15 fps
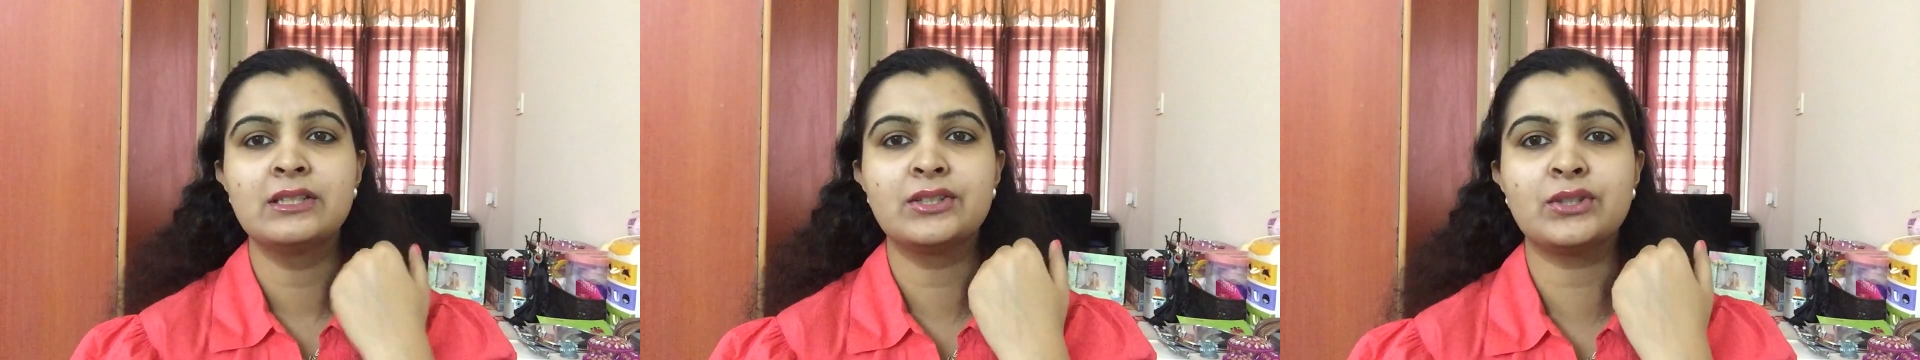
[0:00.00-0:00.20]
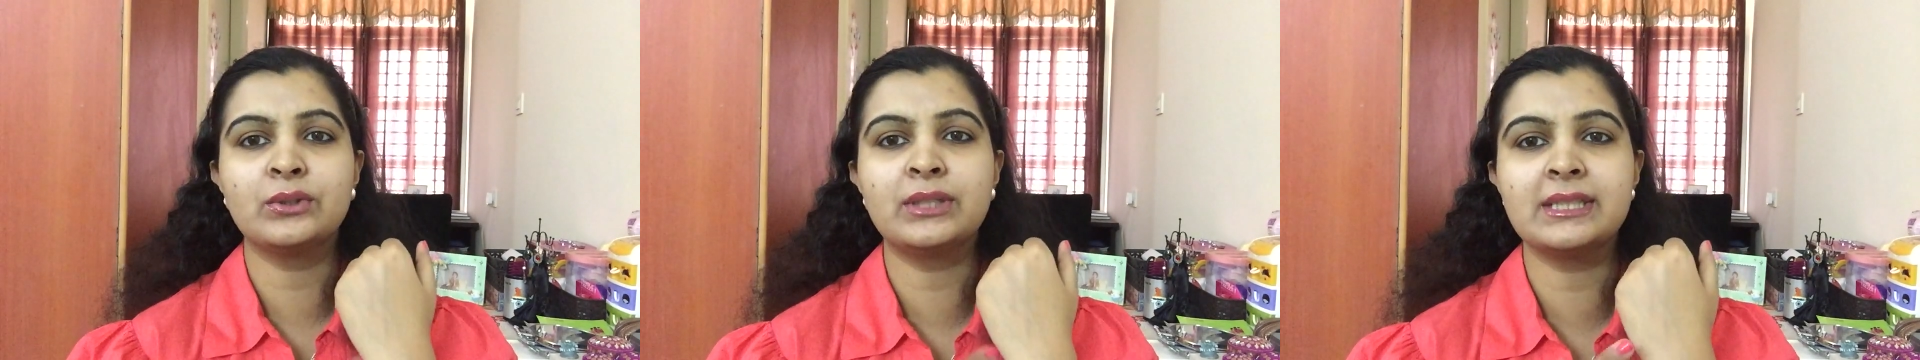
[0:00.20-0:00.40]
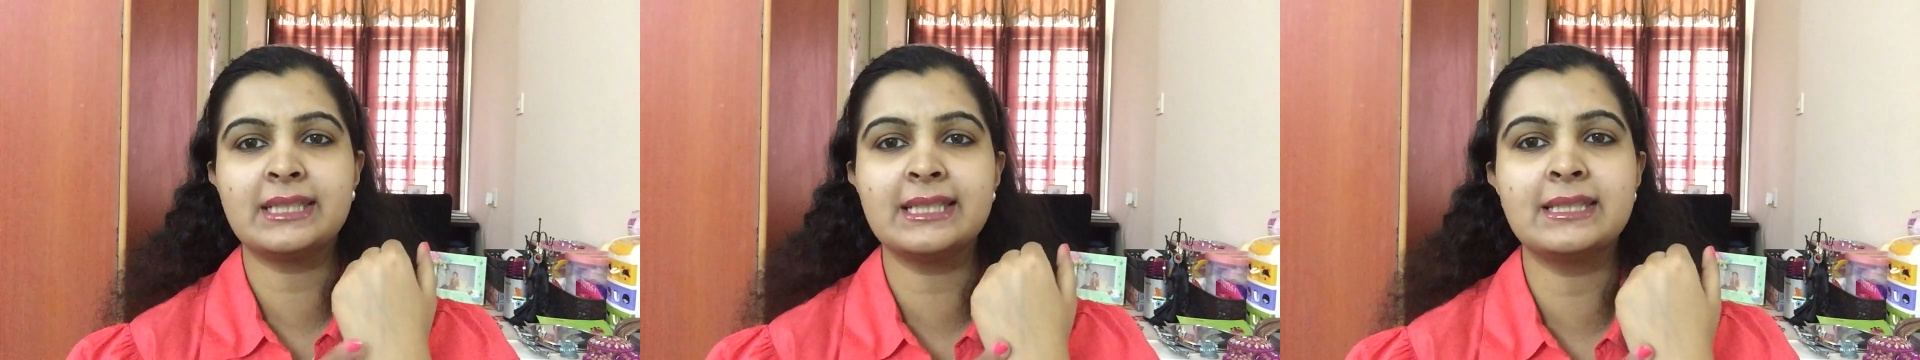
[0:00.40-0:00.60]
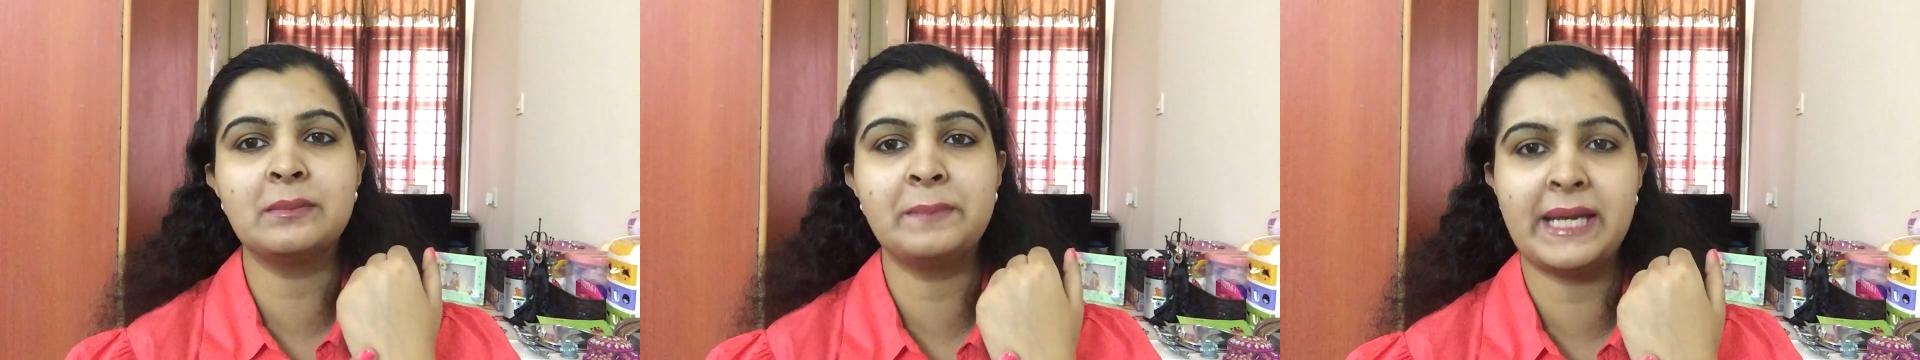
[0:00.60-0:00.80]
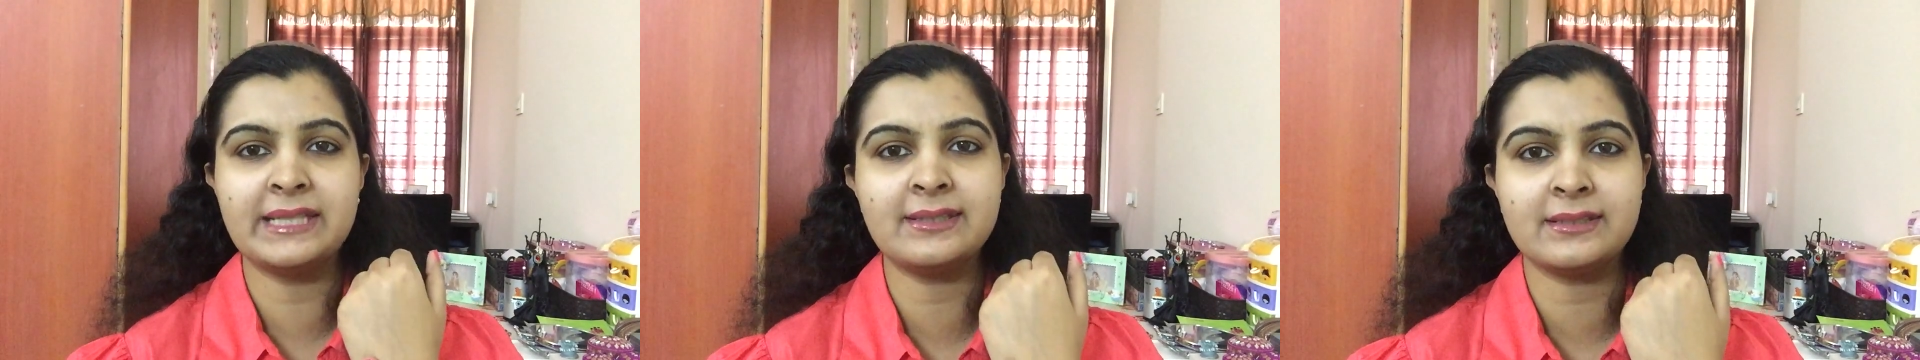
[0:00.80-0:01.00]
So this is
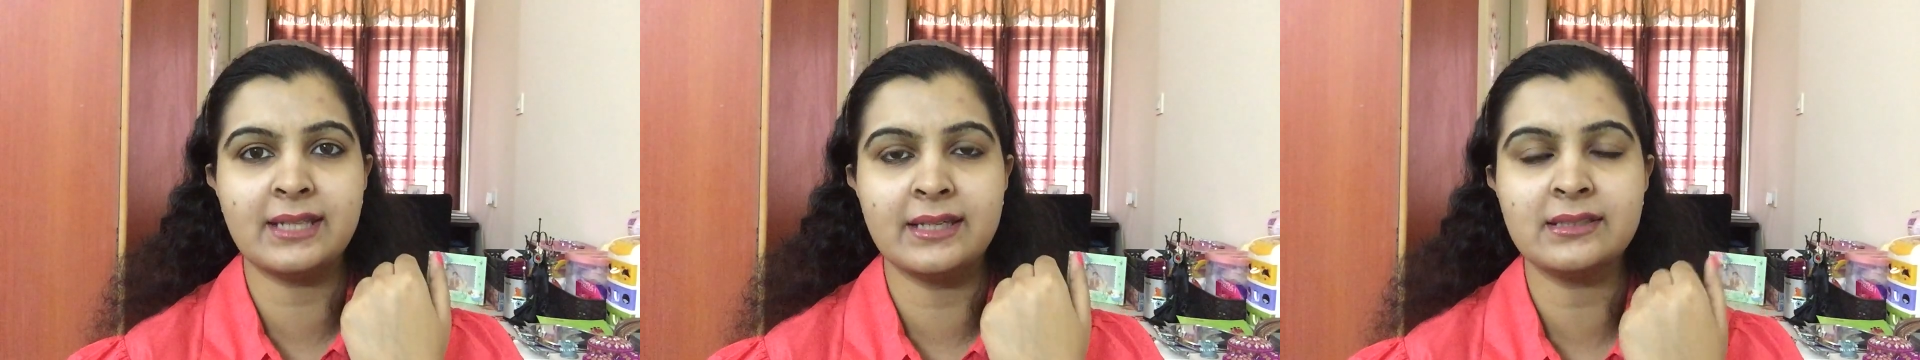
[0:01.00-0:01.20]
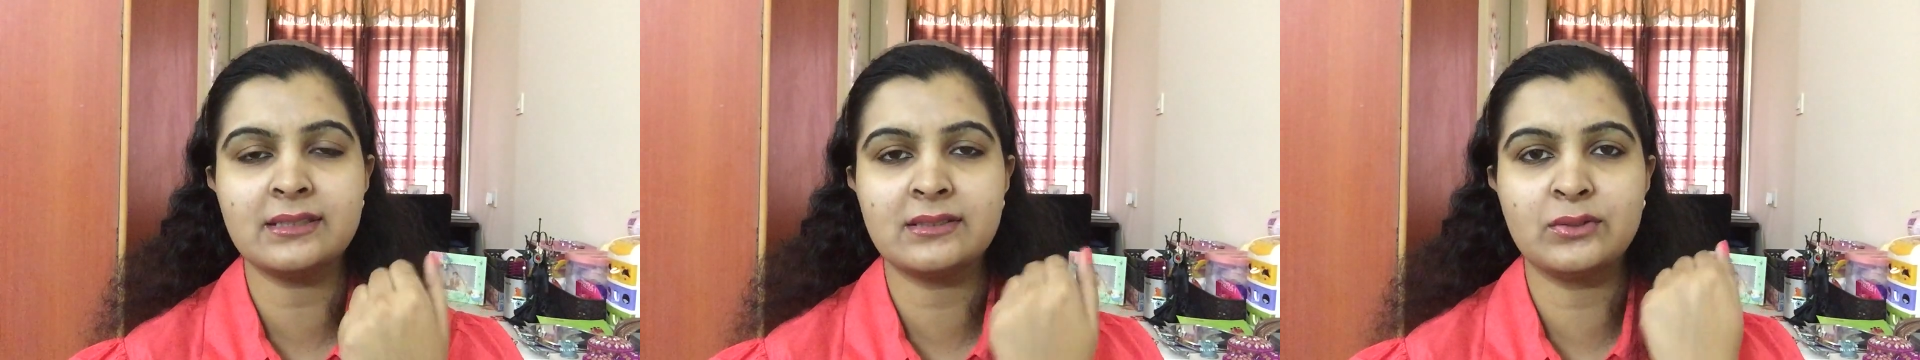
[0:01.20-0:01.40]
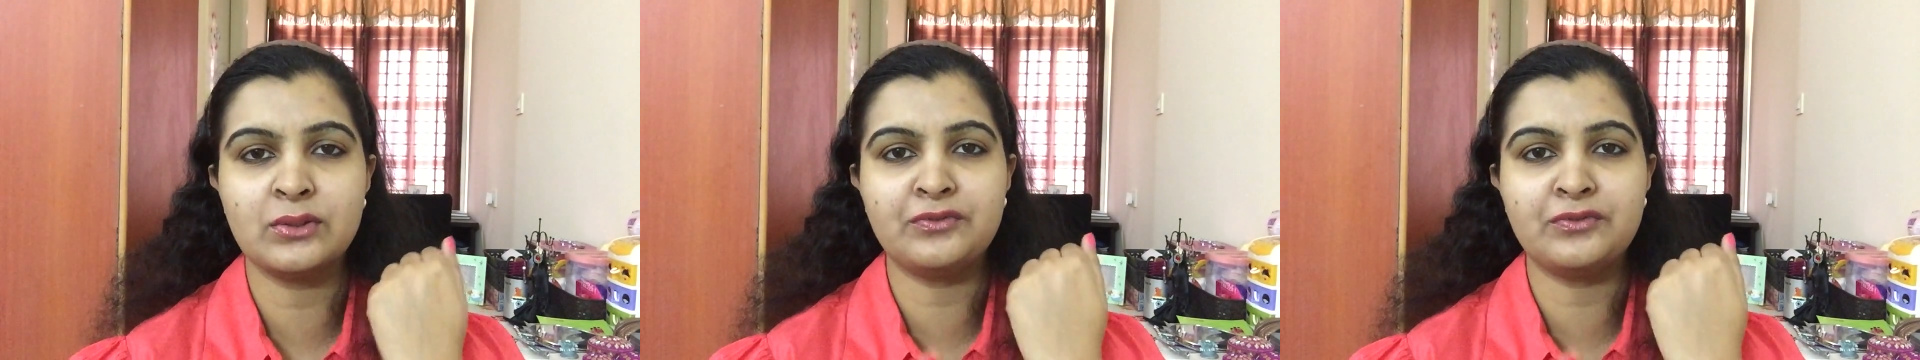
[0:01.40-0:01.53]
the best test.